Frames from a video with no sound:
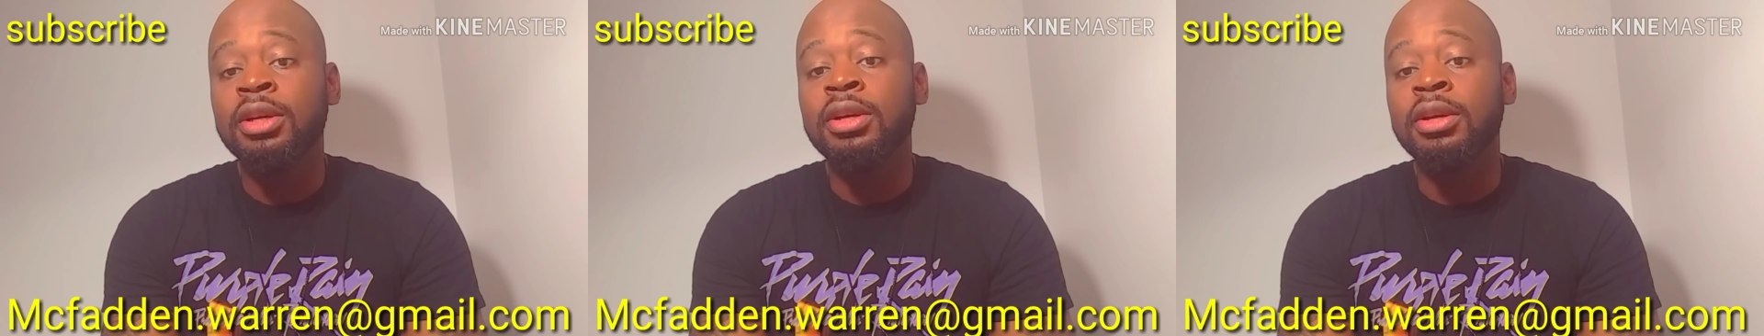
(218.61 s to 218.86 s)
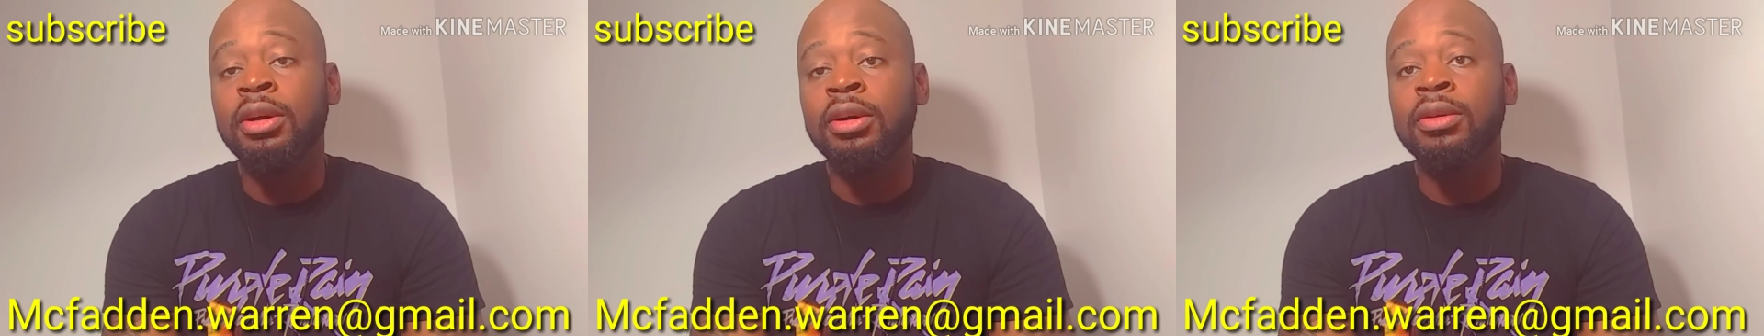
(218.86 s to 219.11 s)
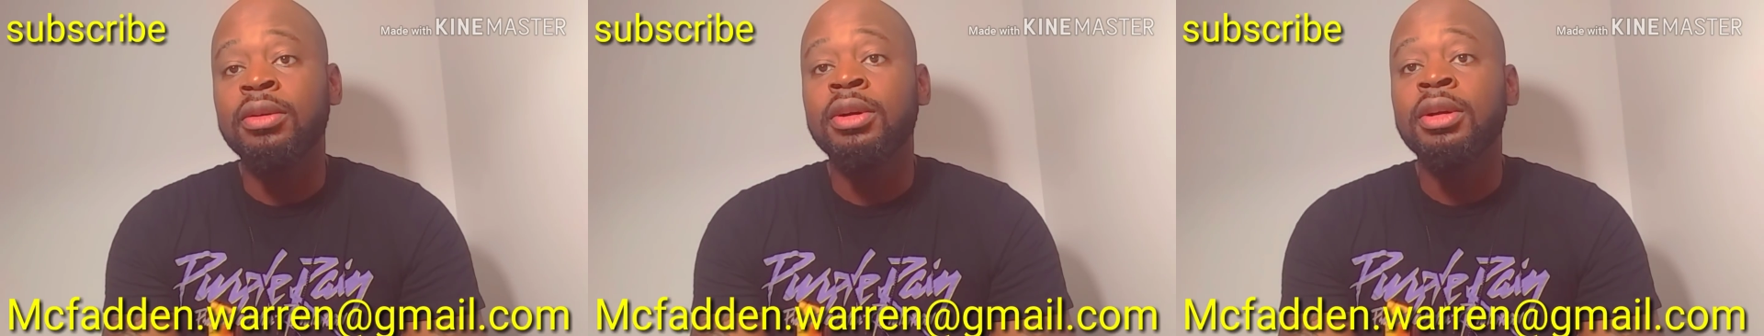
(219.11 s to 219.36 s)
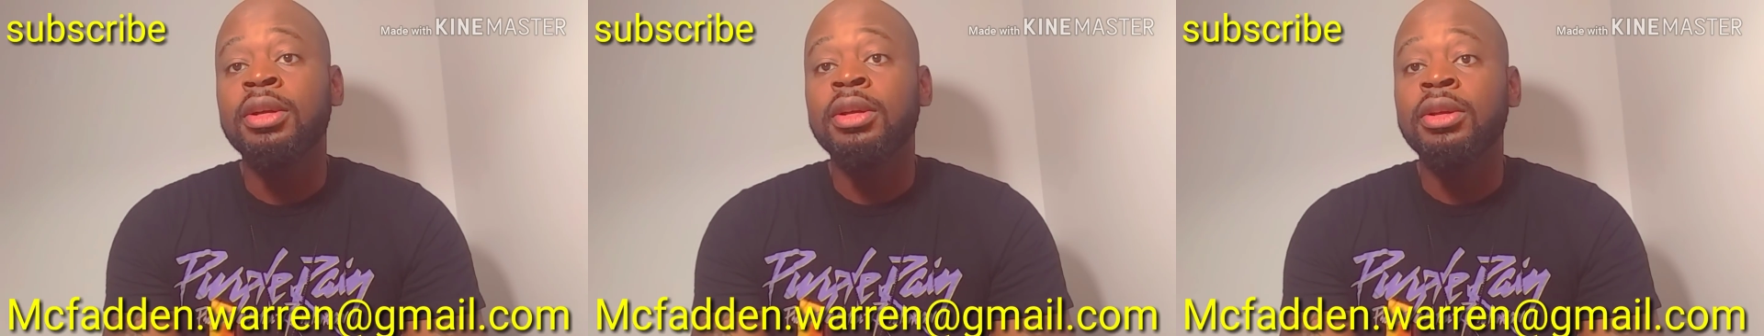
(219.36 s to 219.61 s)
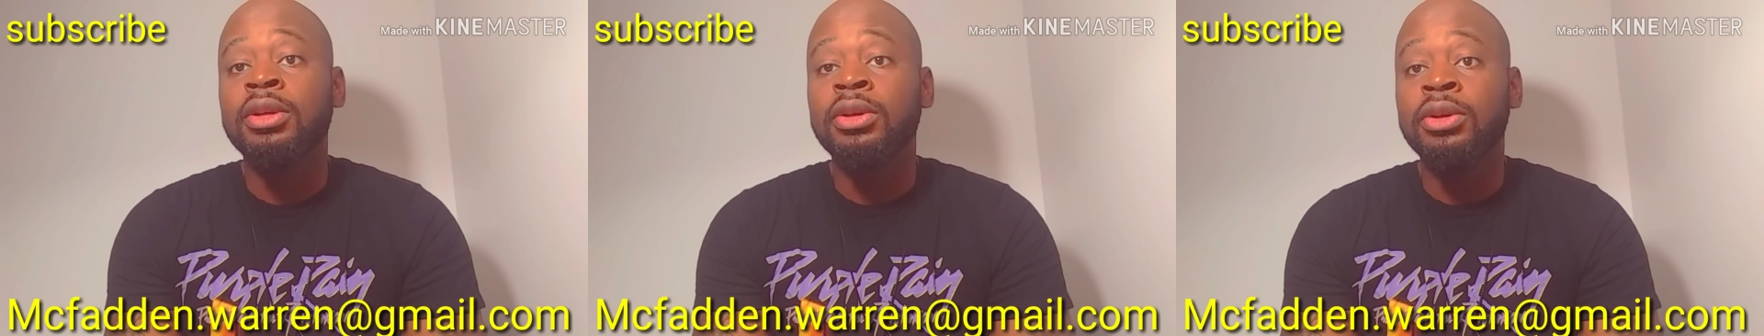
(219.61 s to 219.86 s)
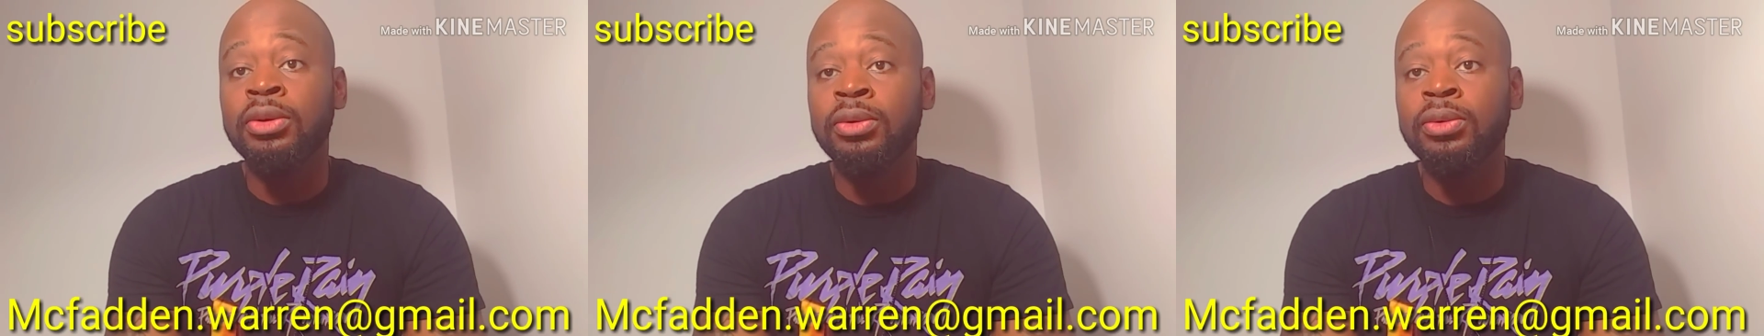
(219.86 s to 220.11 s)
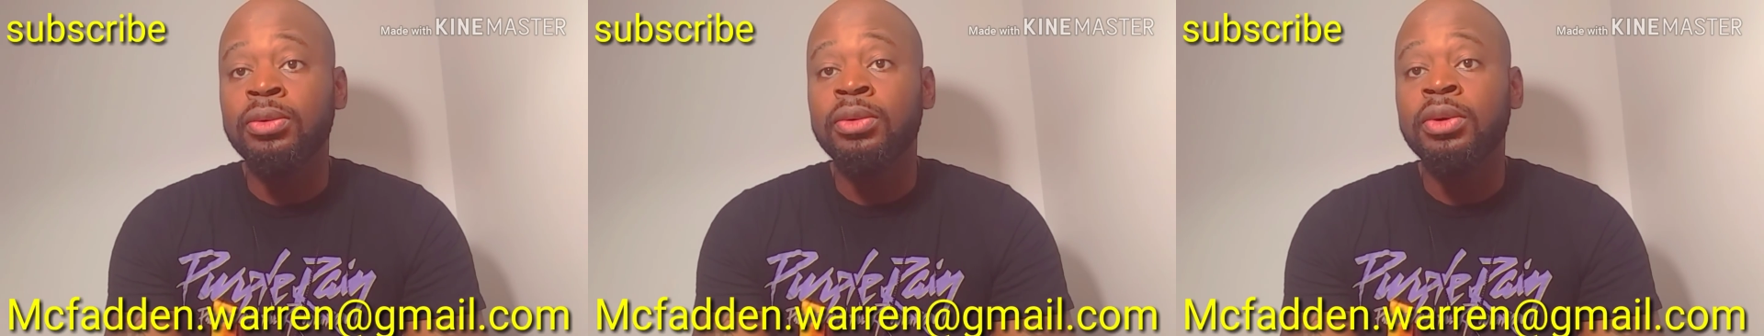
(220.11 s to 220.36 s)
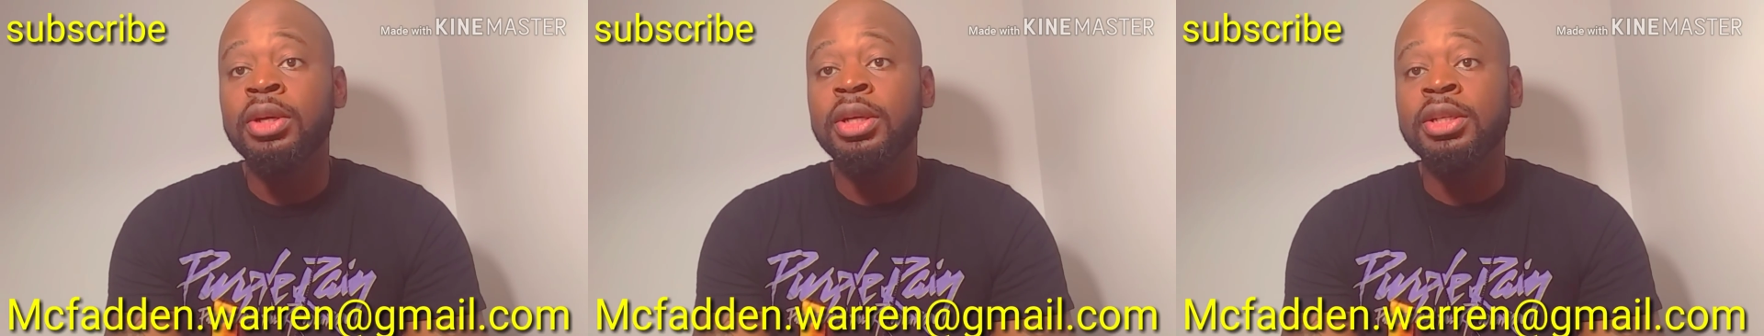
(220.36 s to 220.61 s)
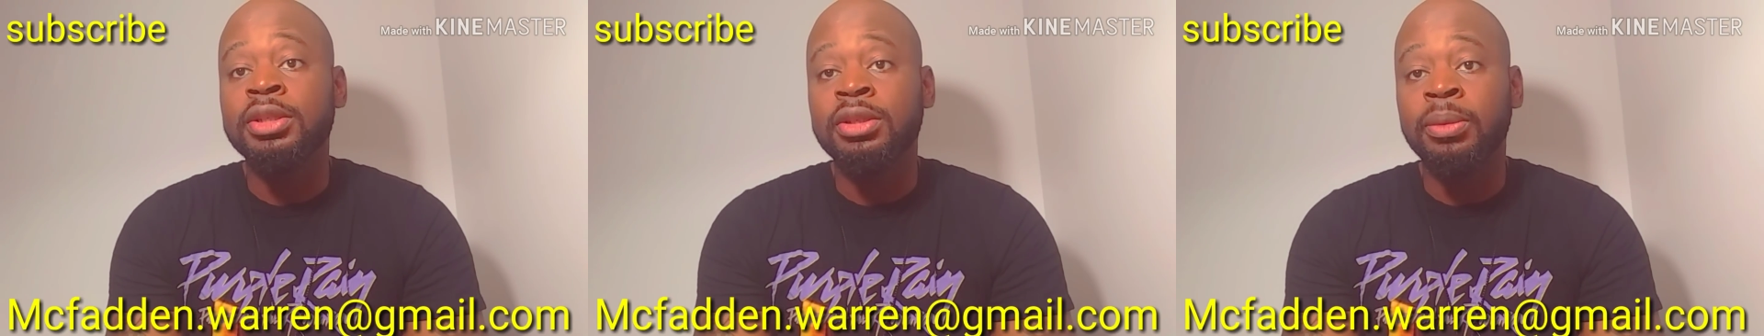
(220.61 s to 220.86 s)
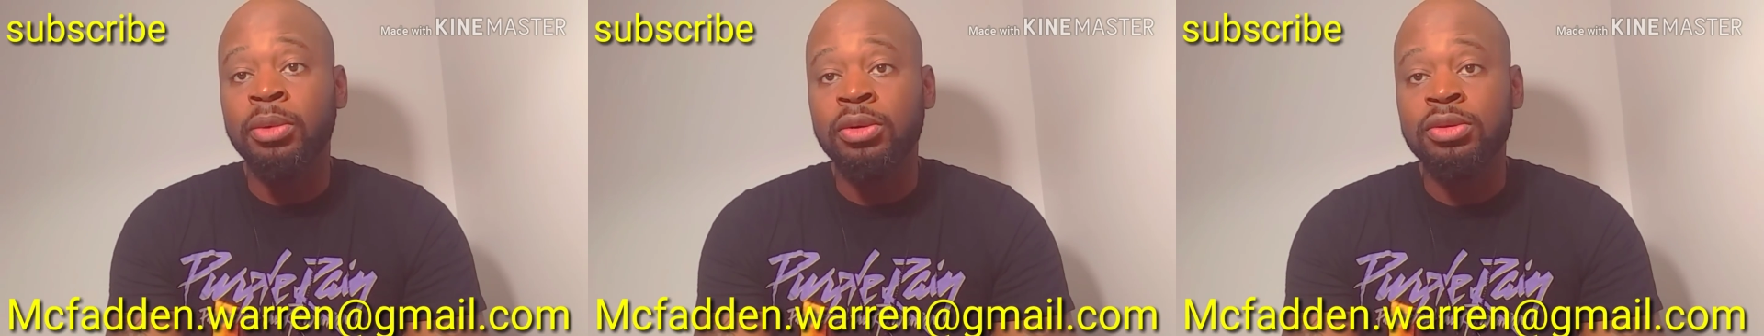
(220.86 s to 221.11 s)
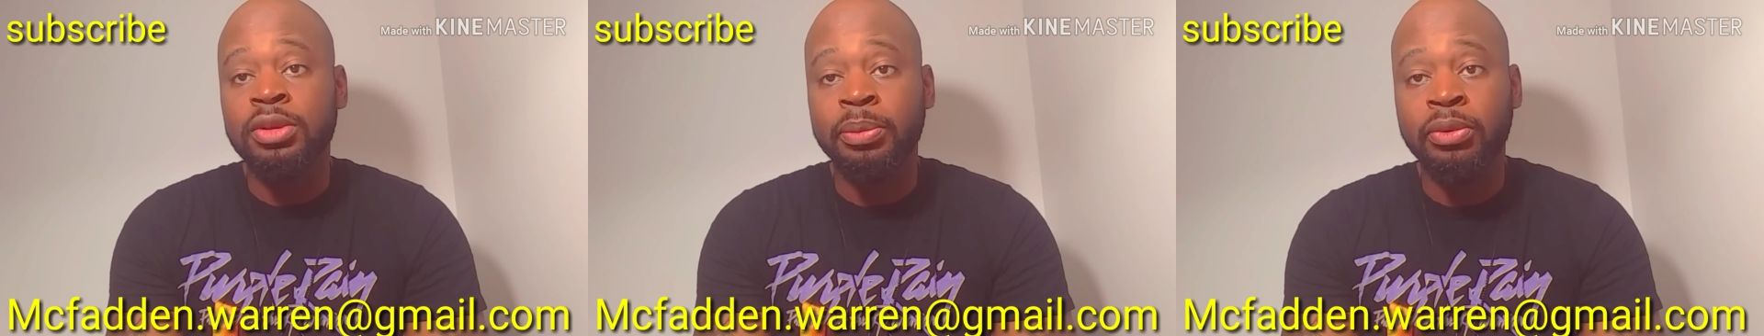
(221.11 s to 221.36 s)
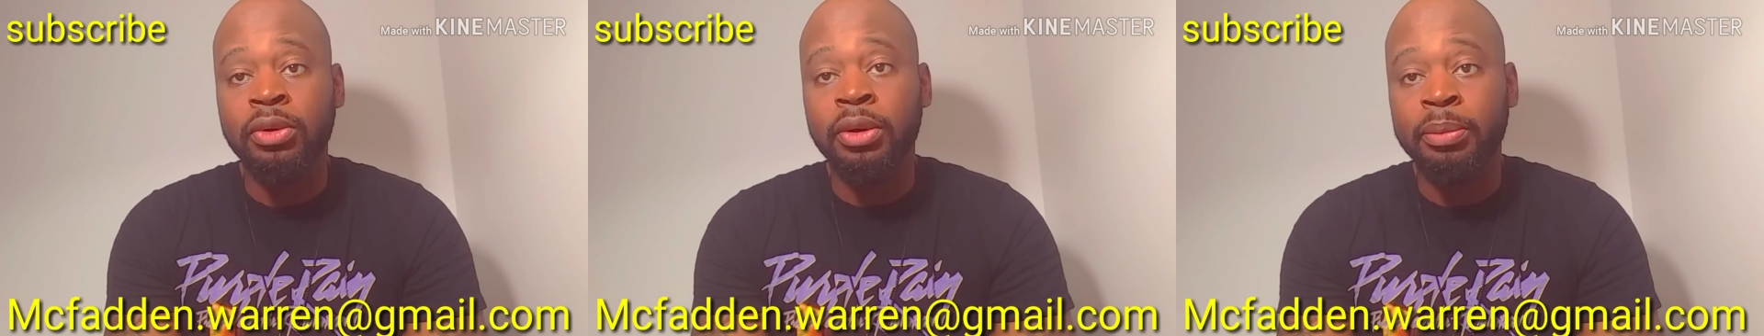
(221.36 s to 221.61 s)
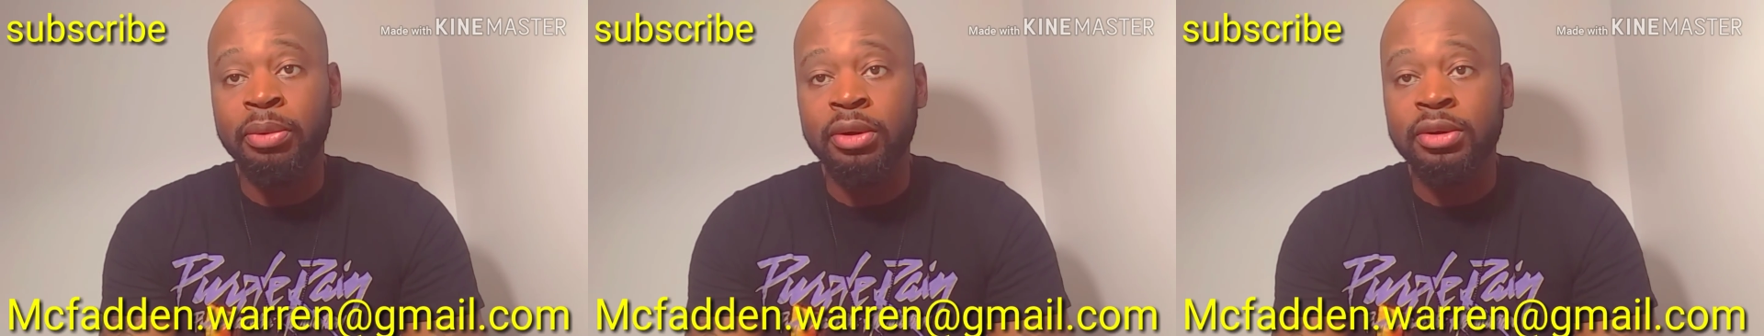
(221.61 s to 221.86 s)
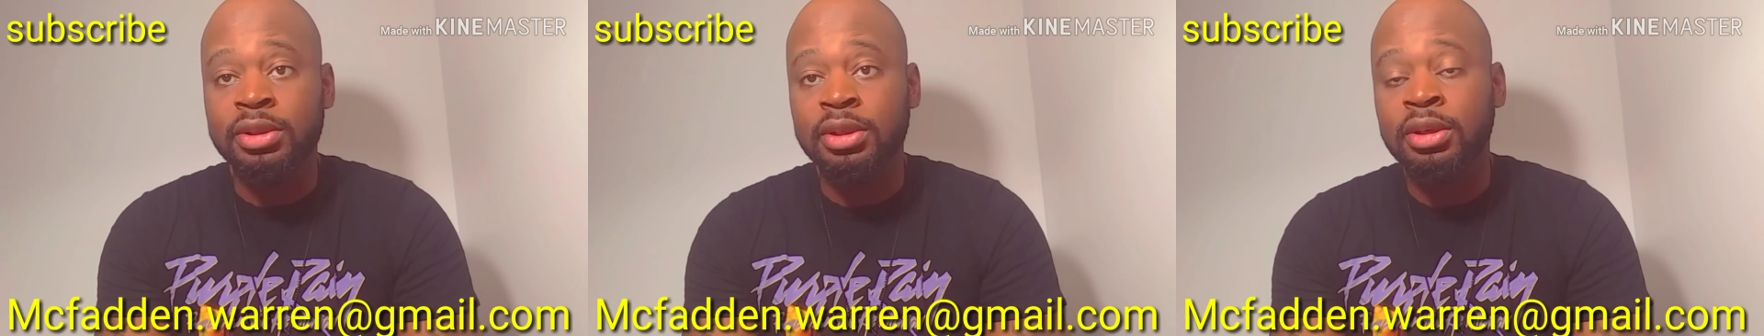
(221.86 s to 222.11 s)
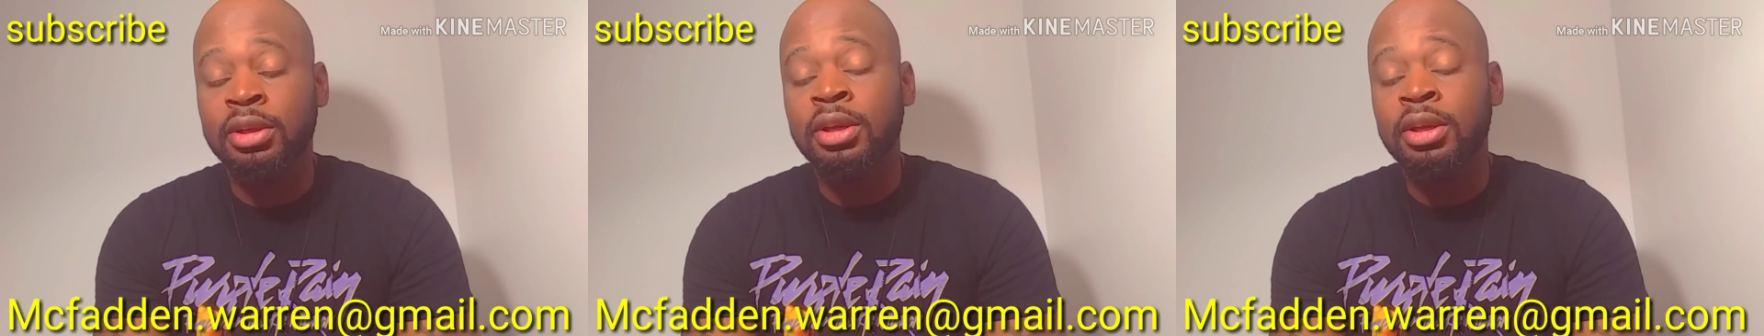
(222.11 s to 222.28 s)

You know, you is the most important person.